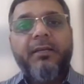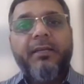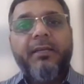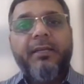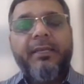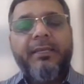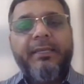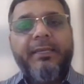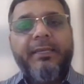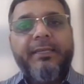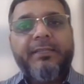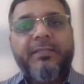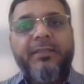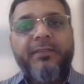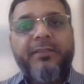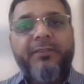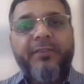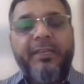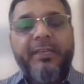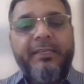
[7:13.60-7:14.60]
in case
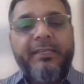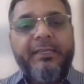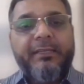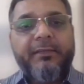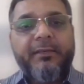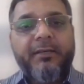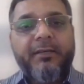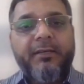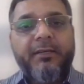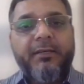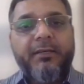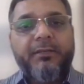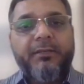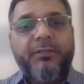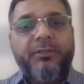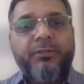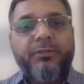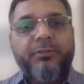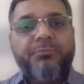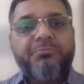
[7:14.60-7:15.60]
of any
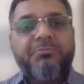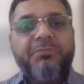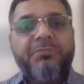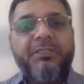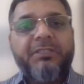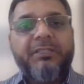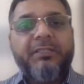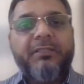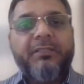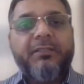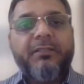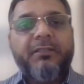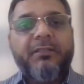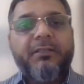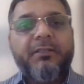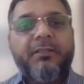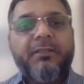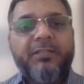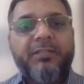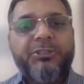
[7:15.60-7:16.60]
the
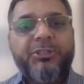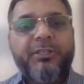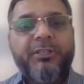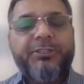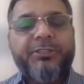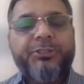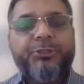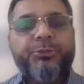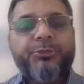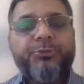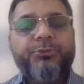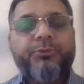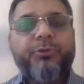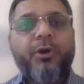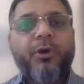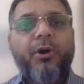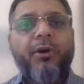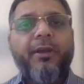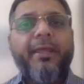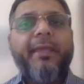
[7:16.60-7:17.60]
cultural
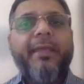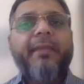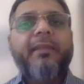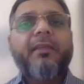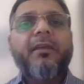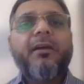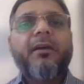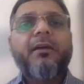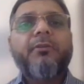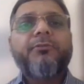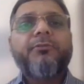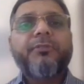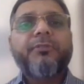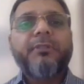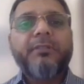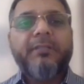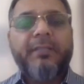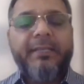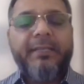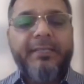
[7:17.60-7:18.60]
issue or any of
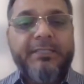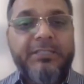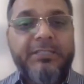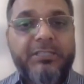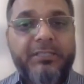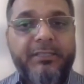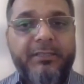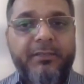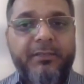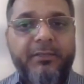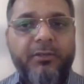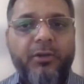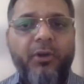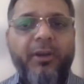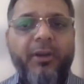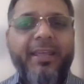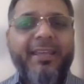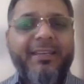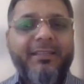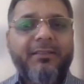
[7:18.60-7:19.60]
the incident
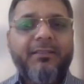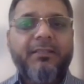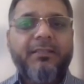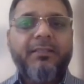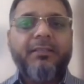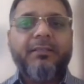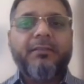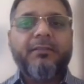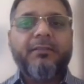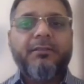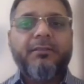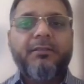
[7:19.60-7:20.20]
or anything